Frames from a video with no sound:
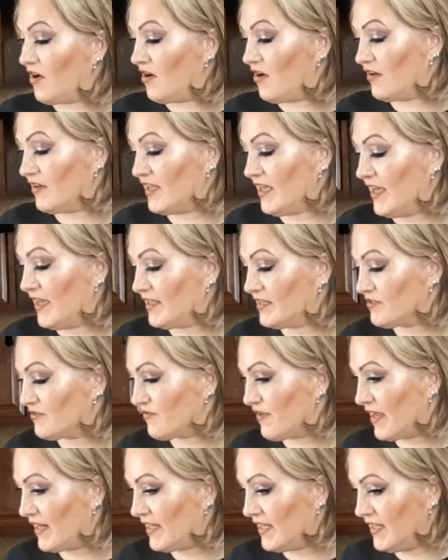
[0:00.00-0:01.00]
our cakes
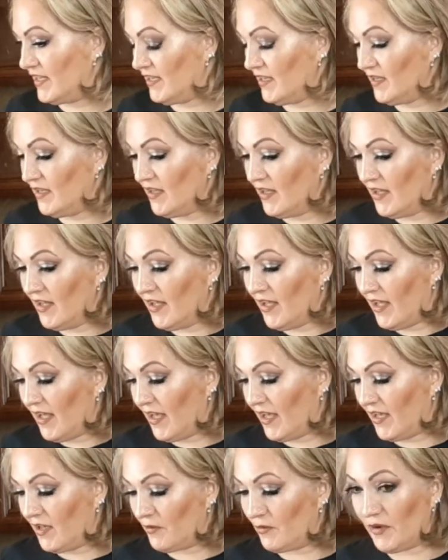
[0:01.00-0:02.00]
ready,
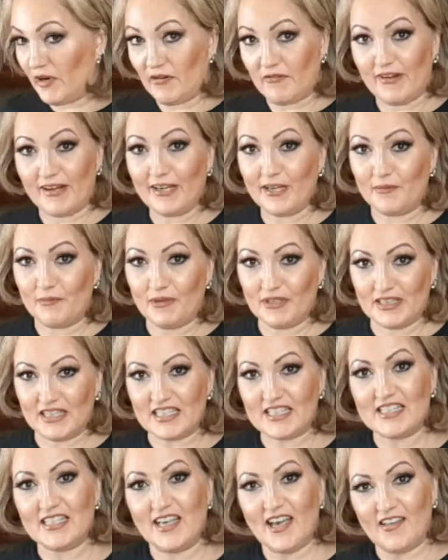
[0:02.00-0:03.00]
and we are ready to put
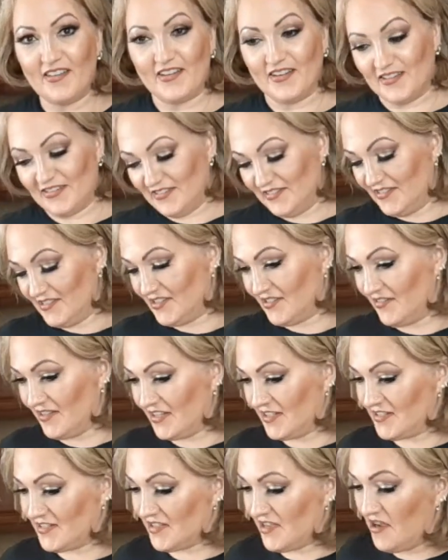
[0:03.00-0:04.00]
this together. So
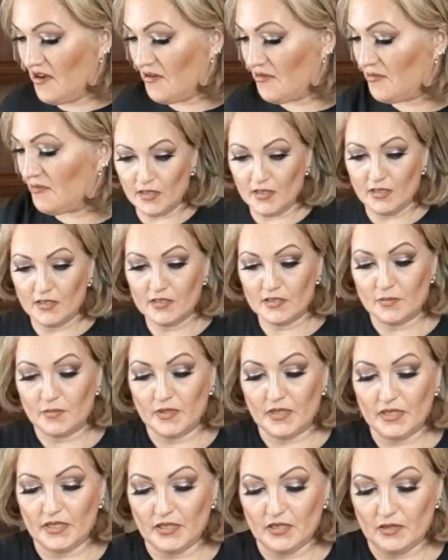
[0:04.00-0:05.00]
let's go. So we're
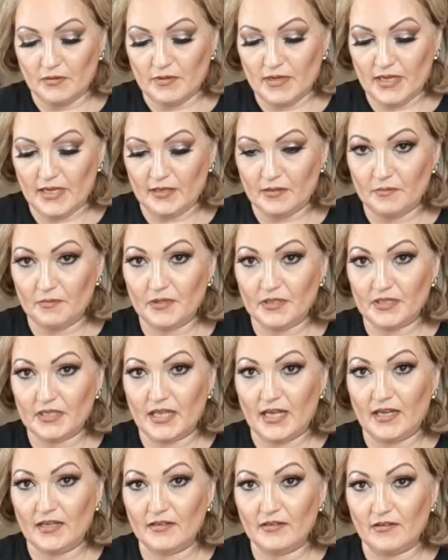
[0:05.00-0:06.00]
going to go ahead and put
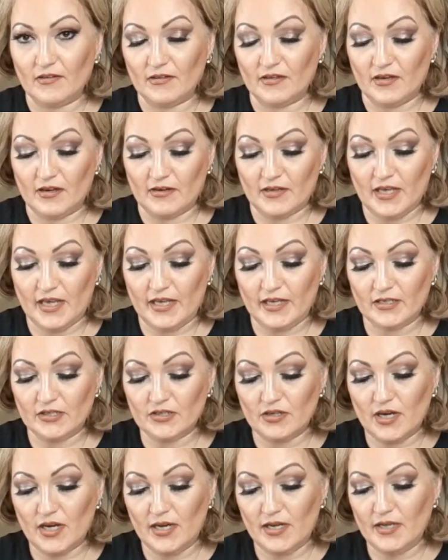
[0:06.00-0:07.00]
that on our cake
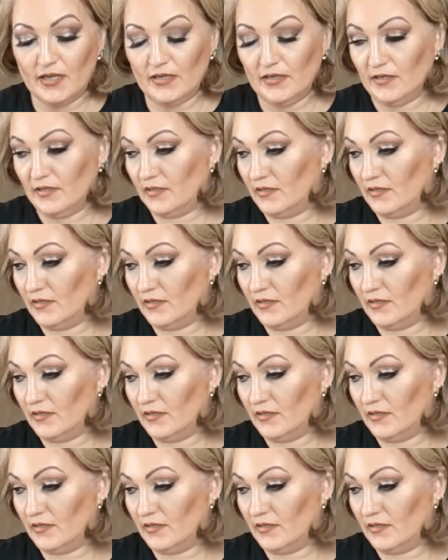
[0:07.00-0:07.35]
tray.